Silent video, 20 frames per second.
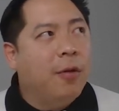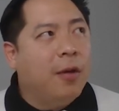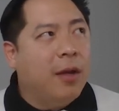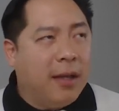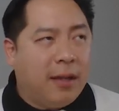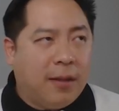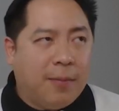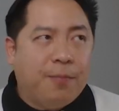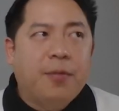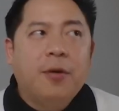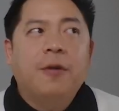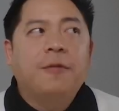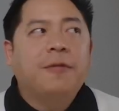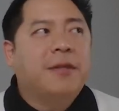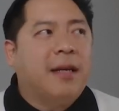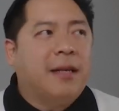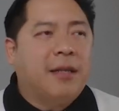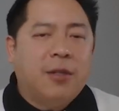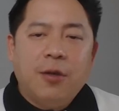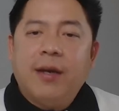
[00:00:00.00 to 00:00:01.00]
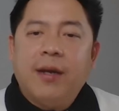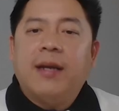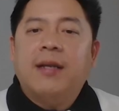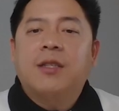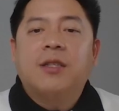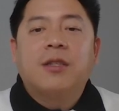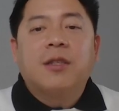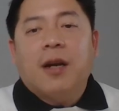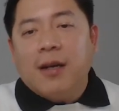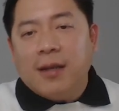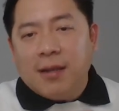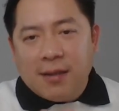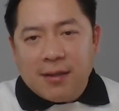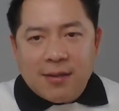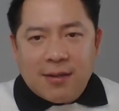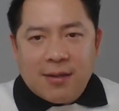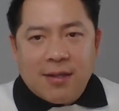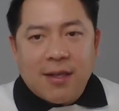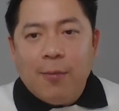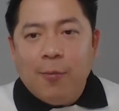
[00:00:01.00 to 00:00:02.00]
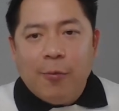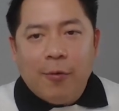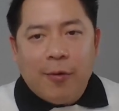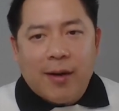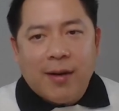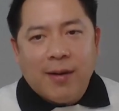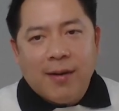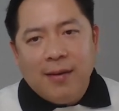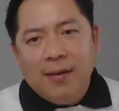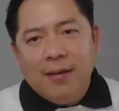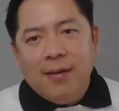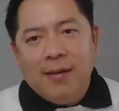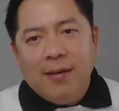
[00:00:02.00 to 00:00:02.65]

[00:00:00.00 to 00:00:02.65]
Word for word: it proves that you can start somewhere